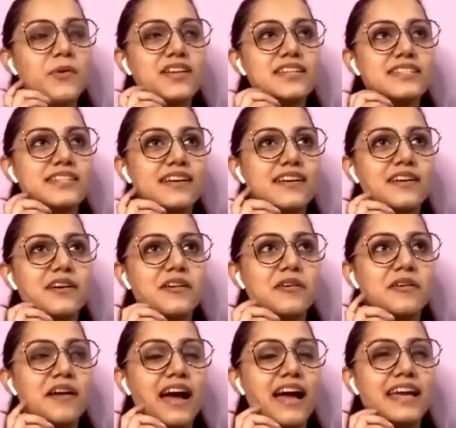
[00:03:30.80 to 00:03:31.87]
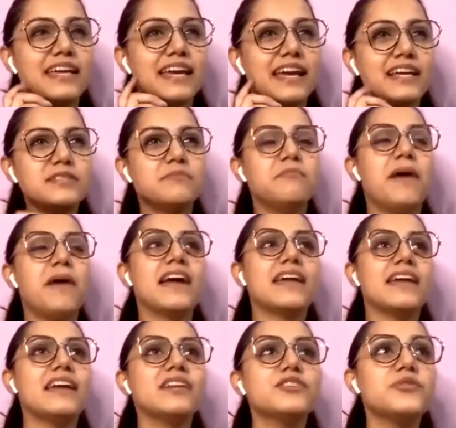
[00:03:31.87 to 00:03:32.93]
was uh, i guess
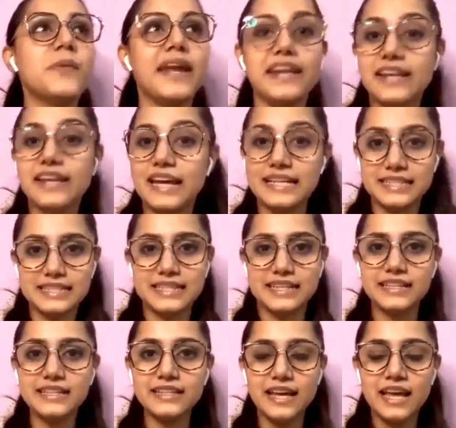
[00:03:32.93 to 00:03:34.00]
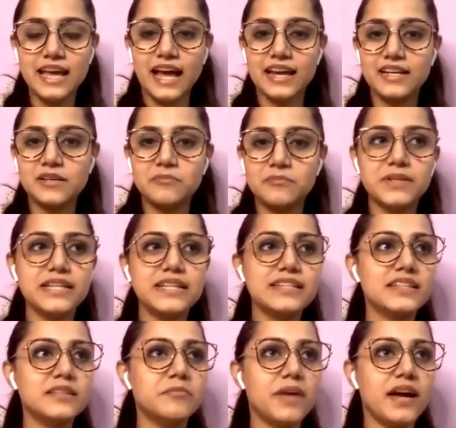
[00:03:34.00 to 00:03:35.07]
back in 2019 i
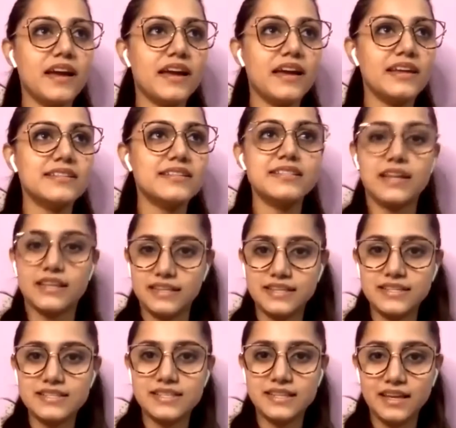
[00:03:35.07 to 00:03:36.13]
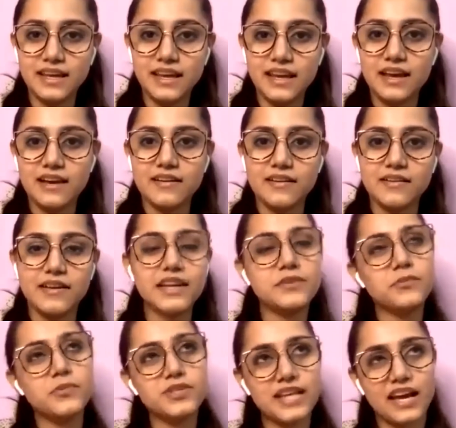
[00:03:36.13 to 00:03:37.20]
completed my studies uh,
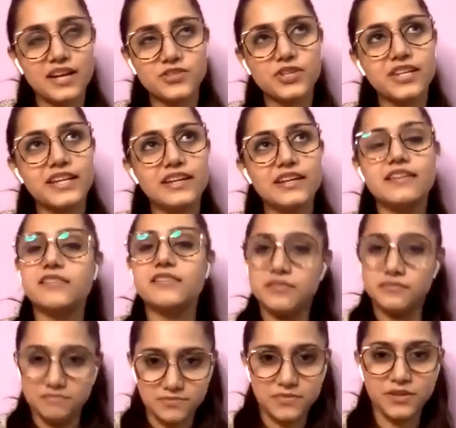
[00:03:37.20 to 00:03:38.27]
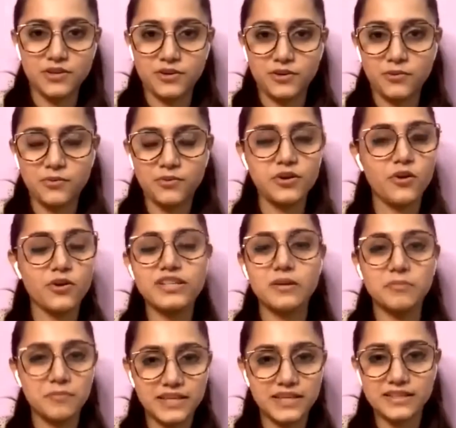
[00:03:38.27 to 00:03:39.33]
it was actually um, you know not
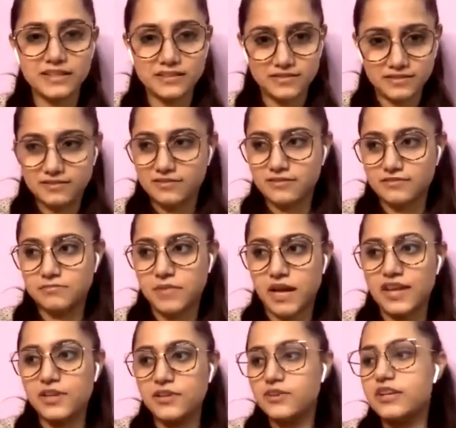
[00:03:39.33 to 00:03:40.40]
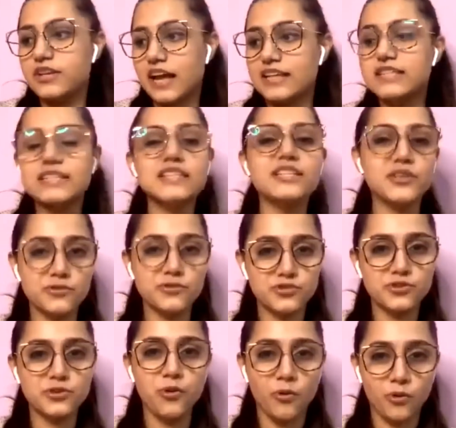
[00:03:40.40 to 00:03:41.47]
completed uh, i i didn't
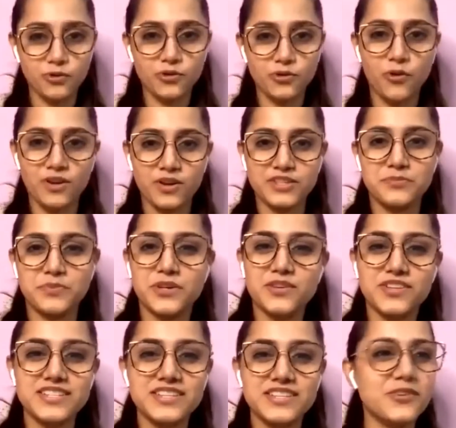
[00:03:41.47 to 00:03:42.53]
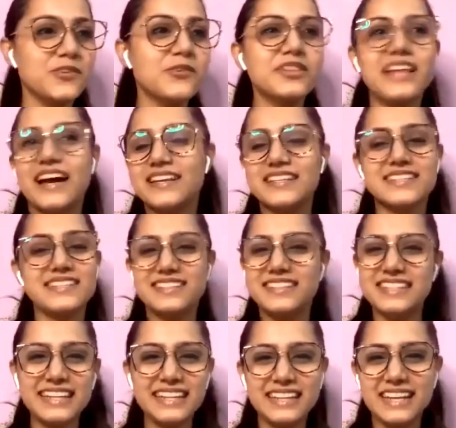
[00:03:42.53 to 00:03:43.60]
used to go to college because you know that is the
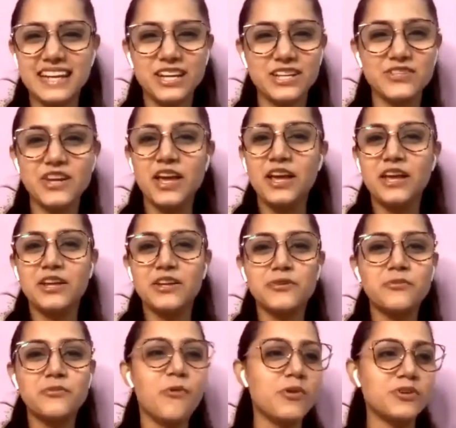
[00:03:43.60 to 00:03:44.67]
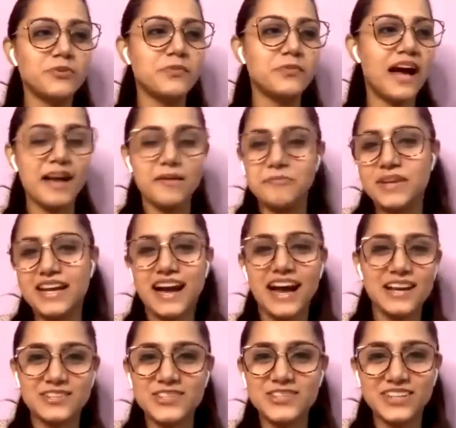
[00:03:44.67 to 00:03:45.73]
teenage you want to be
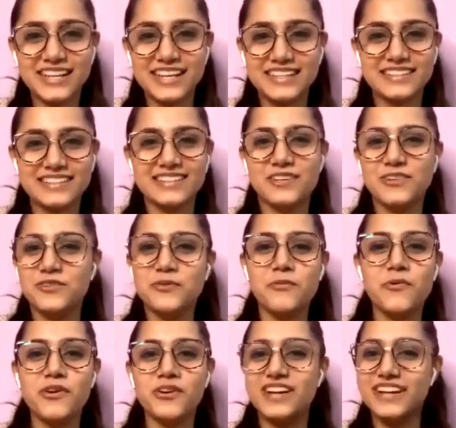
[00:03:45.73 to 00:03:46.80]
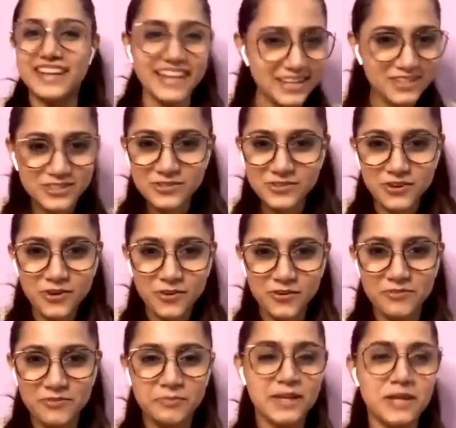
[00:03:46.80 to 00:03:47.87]
isolated you don't want to connect to a
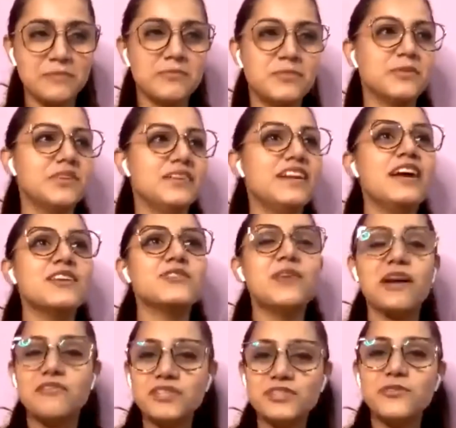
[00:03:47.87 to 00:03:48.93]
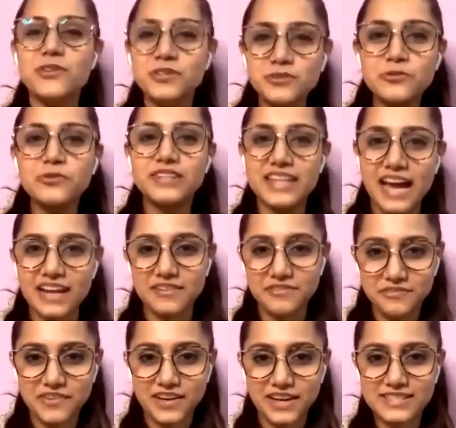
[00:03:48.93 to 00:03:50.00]
lot of people so i was going through
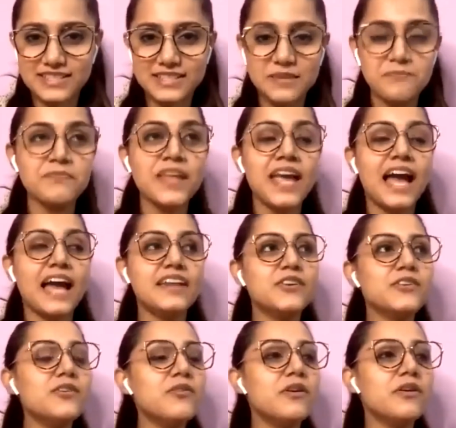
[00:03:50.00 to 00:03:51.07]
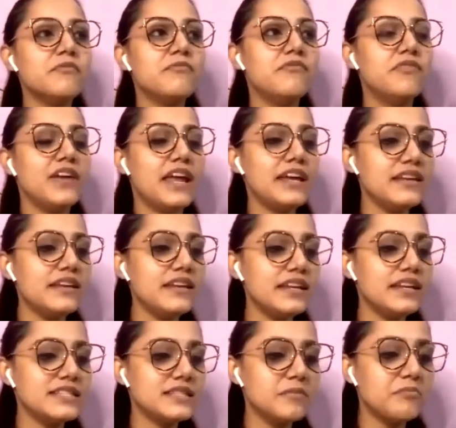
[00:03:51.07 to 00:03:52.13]
that phase and you know when
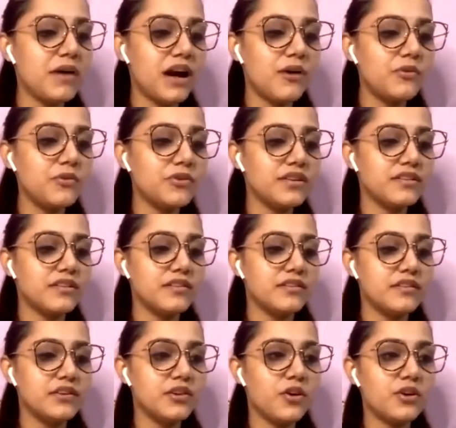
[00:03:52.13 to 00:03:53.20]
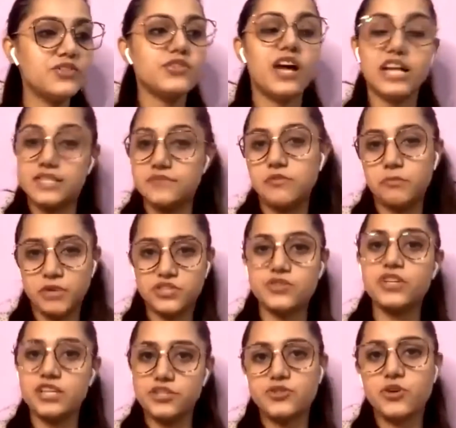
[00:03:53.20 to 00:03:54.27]
it's about uh, your
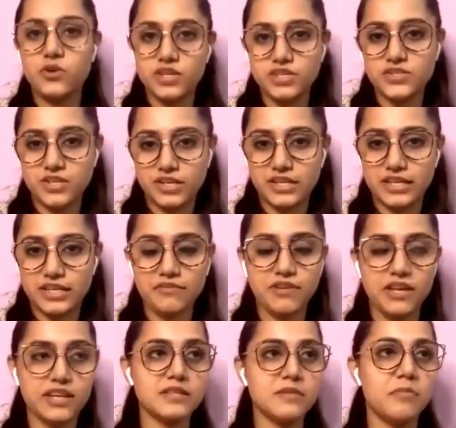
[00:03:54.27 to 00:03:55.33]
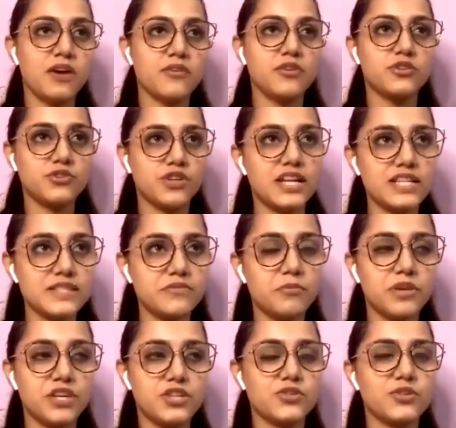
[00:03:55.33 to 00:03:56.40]
transformation astrologically when it's about your
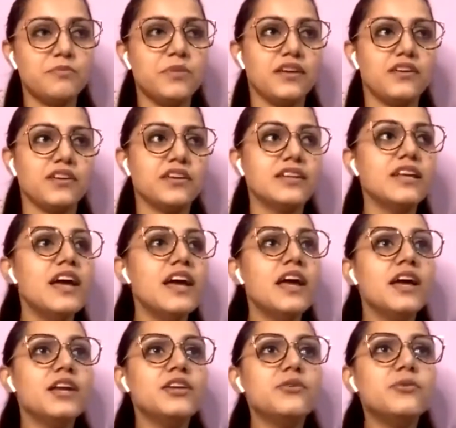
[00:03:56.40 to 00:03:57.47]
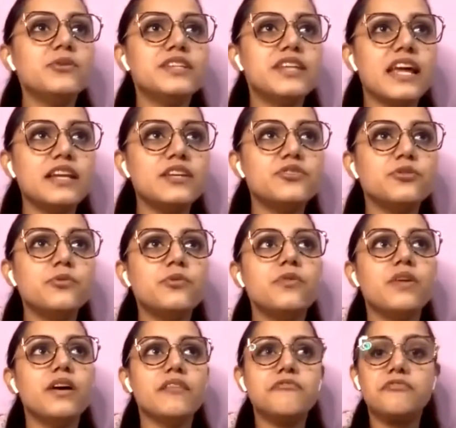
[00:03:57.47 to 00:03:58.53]
transformation period you tend
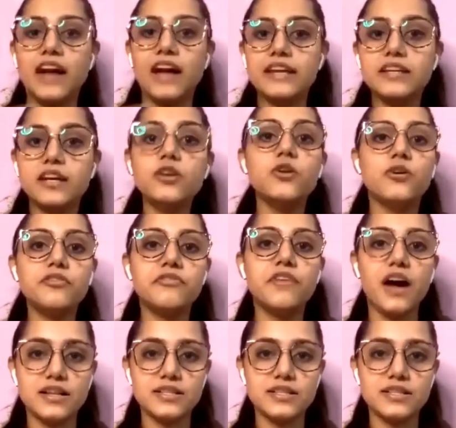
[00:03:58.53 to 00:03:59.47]
to find a lot of